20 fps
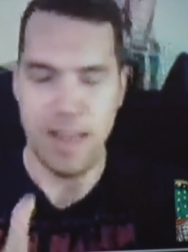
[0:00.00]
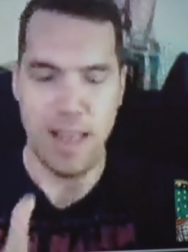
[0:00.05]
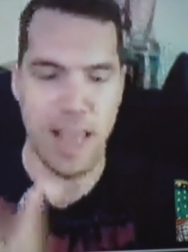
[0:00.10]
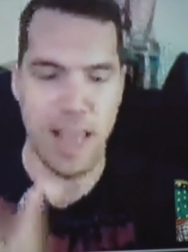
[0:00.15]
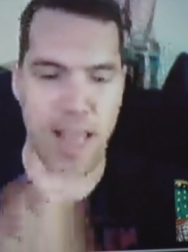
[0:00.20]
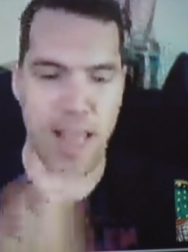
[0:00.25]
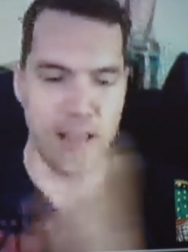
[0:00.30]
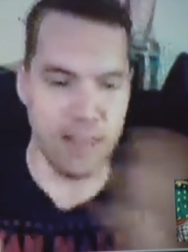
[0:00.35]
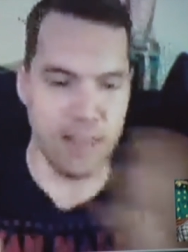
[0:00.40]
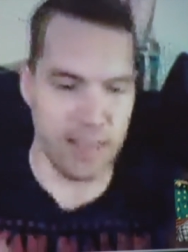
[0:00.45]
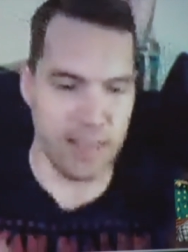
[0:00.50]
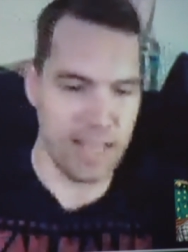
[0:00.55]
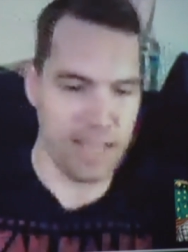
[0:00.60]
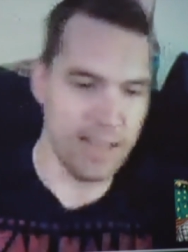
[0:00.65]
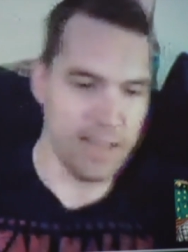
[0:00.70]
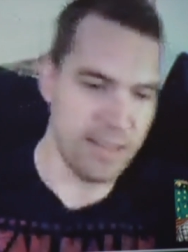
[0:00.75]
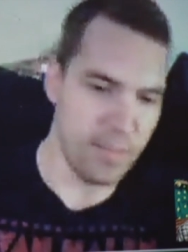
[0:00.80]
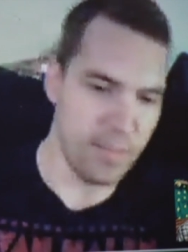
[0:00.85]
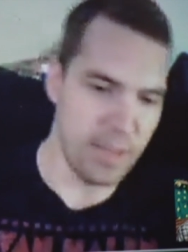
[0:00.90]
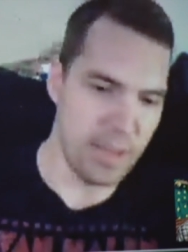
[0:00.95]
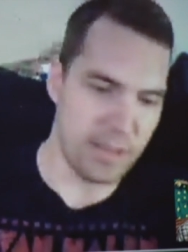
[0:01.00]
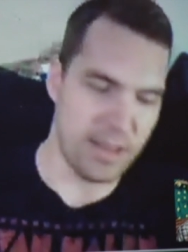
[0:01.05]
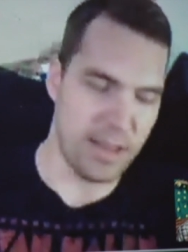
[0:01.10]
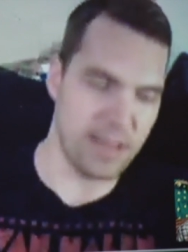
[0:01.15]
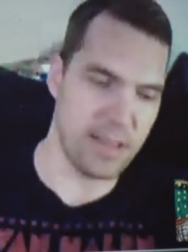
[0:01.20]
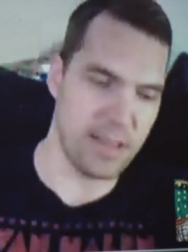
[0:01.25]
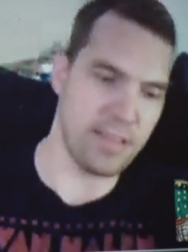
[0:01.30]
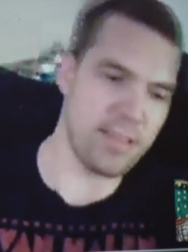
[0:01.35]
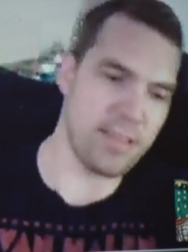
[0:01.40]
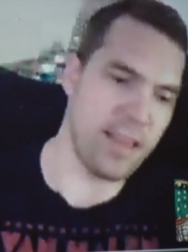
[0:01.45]
and the intimate,
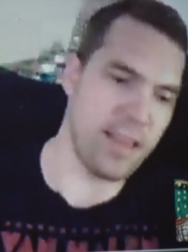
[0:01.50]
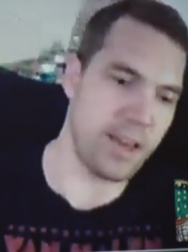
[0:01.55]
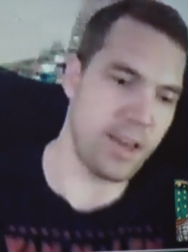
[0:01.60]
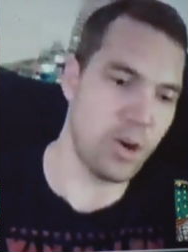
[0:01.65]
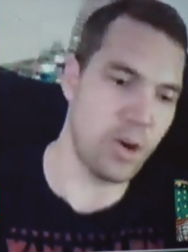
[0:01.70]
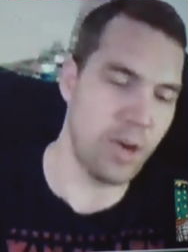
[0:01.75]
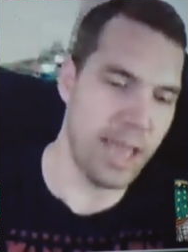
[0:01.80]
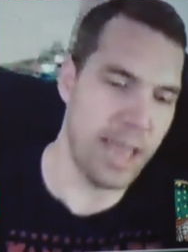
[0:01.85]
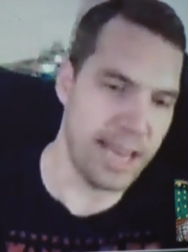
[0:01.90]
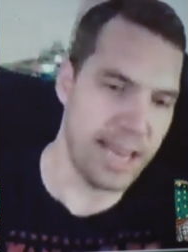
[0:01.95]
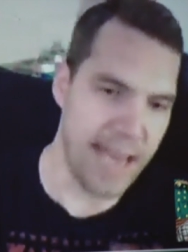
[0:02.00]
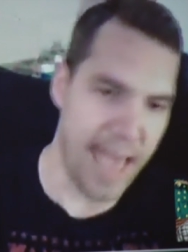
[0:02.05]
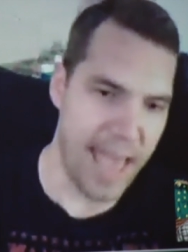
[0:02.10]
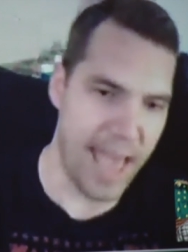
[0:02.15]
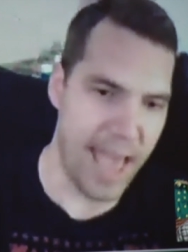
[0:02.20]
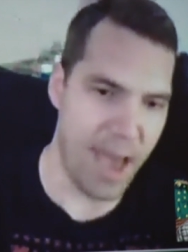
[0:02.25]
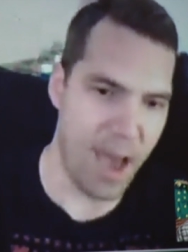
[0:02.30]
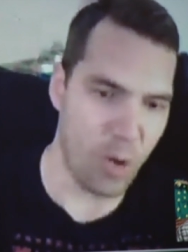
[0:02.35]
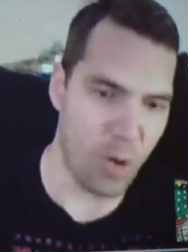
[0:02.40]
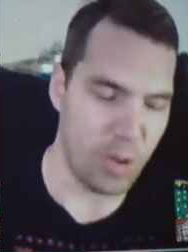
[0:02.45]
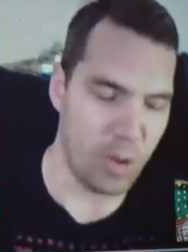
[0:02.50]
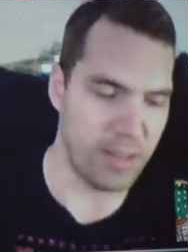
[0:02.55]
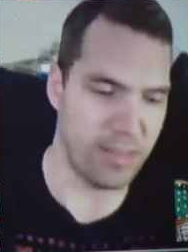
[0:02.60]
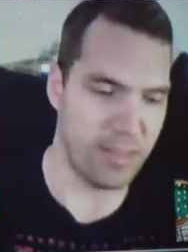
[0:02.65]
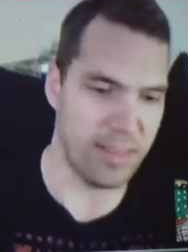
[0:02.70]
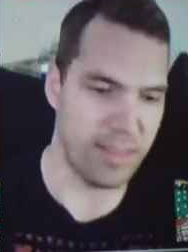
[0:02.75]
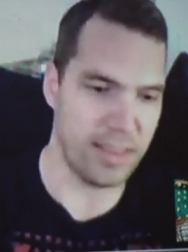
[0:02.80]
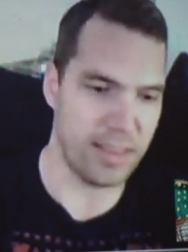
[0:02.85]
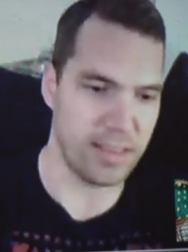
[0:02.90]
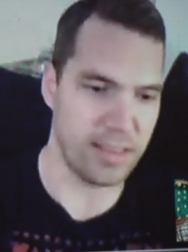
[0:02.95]
because it's like, okay, now it's
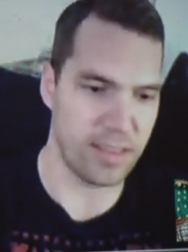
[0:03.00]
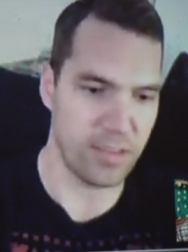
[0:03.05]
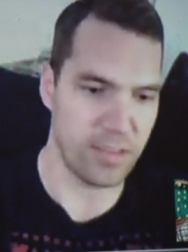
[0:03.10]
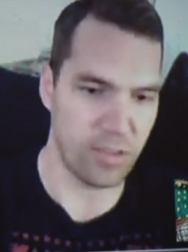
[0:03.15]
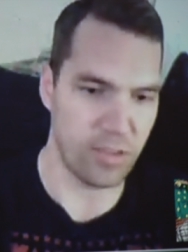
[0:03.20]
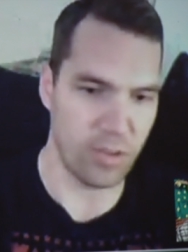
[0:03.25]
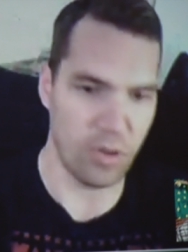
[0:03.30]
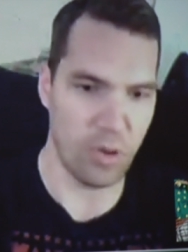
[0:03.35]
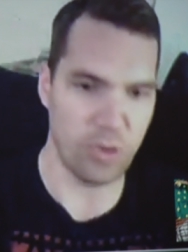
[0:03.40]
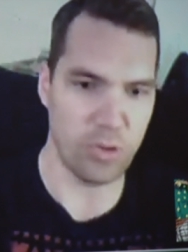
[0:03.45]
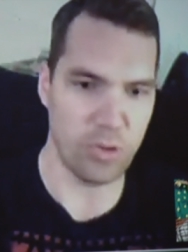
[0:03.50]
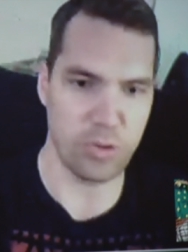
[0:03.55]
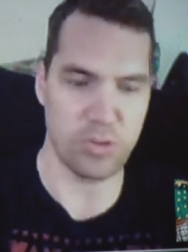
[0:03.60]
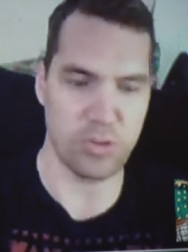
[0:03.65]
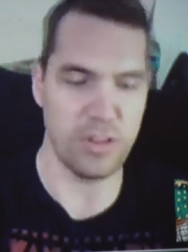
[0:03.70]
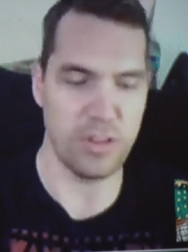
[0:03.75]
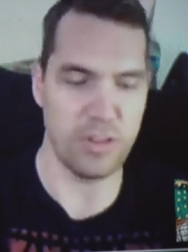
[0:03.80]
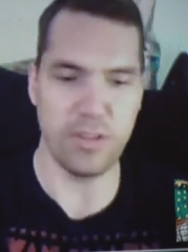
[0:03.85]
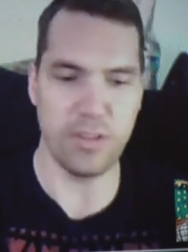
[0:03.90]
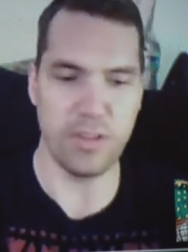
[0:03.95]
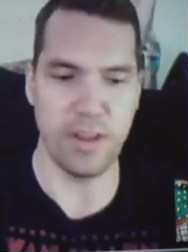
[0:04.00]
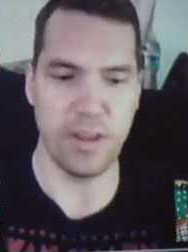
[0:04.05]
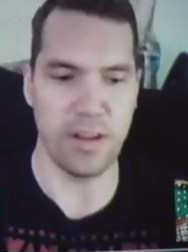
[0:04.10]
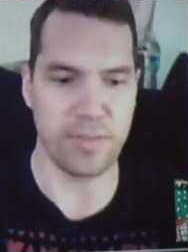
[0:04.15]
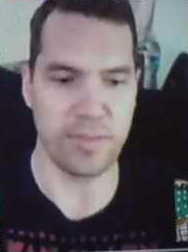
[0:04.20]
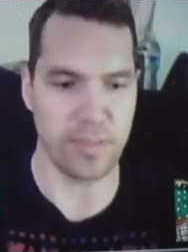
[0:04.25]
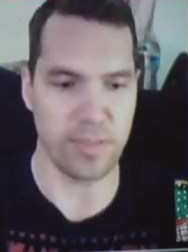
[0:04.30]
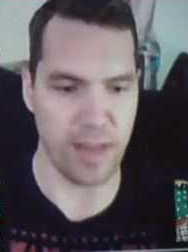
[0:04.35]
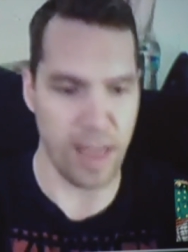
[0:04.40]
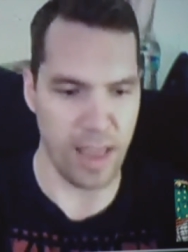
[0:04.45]
these soldiers and you're there
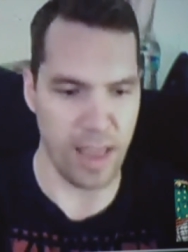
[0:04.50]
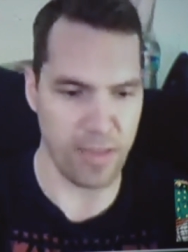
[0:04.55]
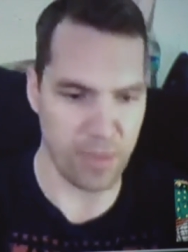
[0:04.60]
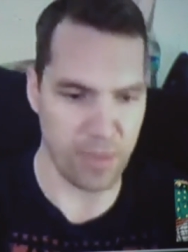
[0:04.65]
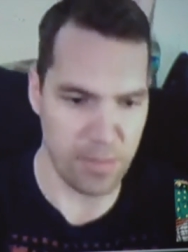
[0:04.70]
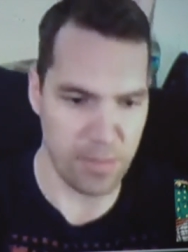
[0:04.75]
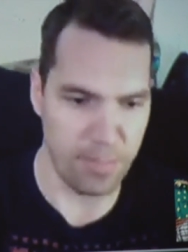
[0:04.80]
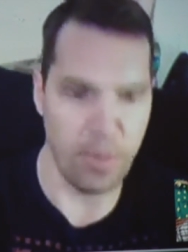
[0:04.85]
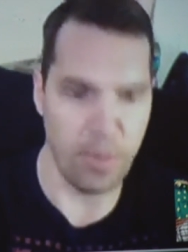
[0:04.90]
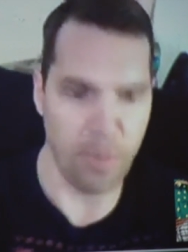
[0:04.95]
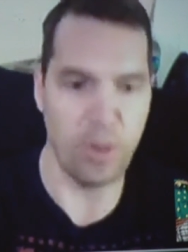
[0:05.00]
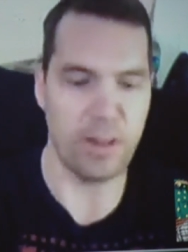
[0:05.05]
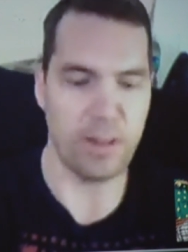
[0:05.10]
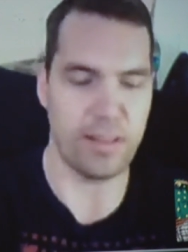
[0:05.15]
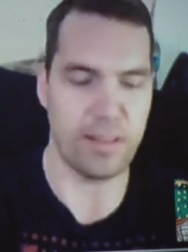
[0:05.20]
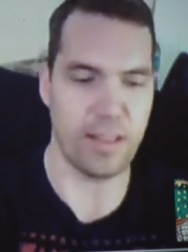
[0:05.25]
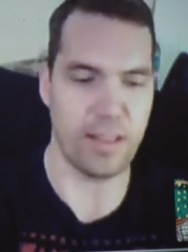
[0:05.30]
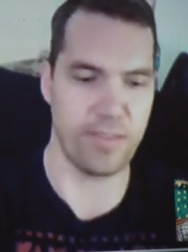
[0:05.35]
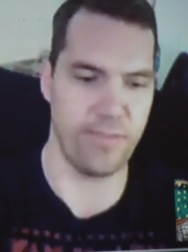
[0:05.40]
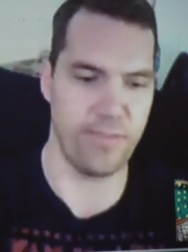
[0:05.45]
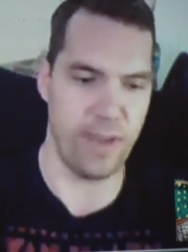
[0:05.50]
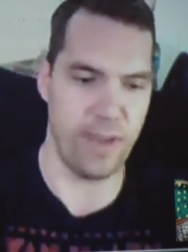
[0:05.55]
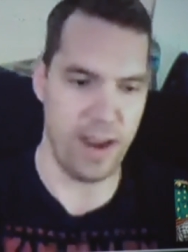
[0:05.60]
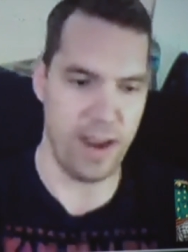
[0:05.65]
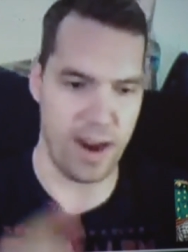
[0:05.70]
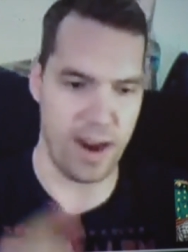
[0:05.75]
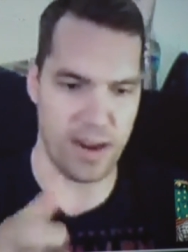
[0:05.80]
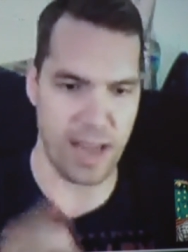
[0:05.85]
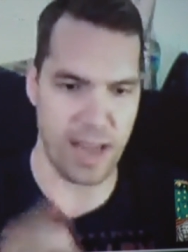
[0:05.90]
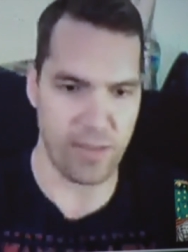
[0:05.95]
for every bullet that's
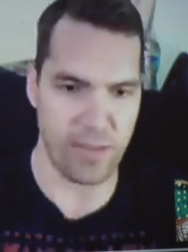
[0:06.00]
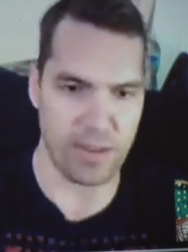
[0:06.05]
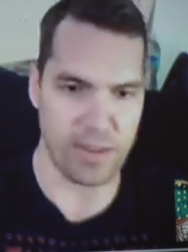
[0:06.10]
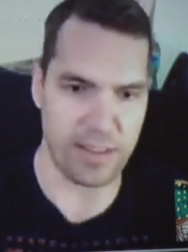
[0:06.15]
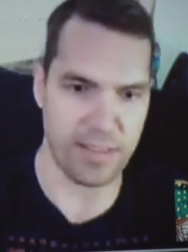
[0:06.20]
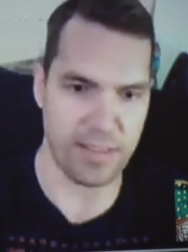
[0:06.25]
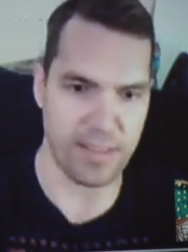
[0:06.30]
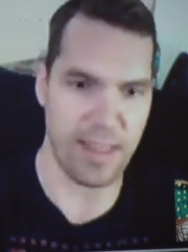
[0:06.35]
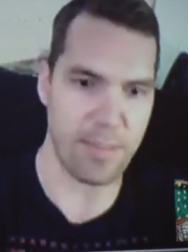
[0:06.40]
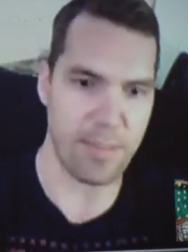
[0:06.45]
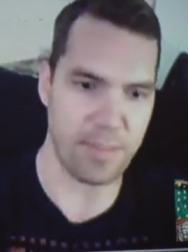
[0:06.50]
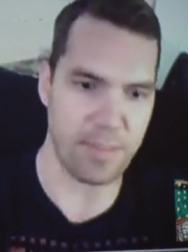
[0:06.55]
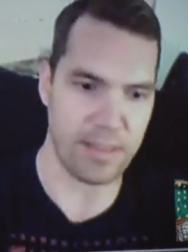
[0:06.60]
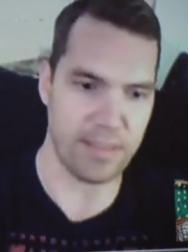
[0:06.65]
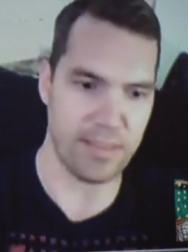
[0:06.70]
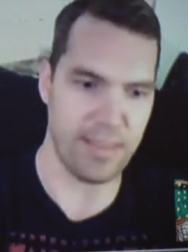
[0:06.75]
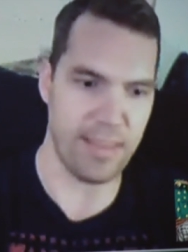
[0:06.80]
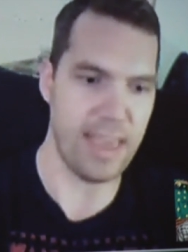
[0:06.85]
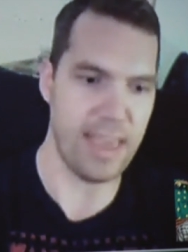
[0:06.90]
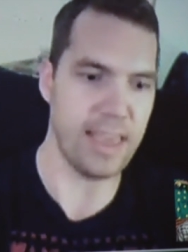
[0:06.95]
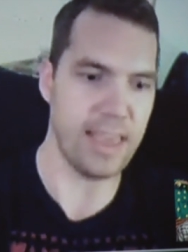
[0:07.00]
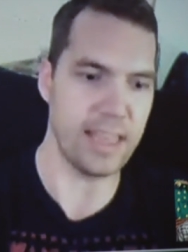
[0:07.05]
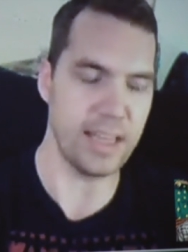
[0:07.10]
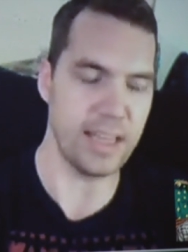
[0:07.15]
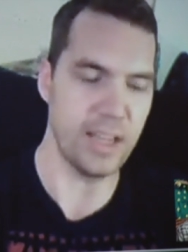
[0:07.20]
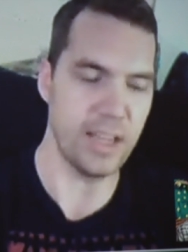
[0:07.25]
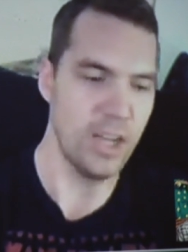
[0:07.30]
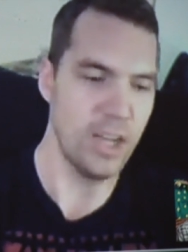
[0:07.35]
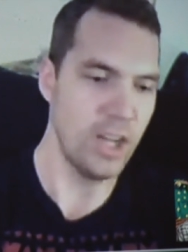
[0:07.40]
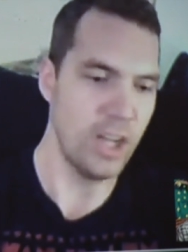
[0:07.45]
fired, every step that's
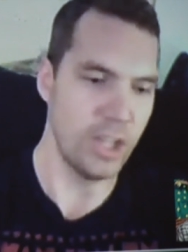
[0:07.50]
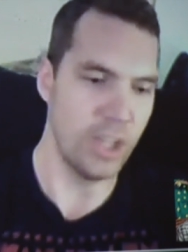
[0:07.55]
taken,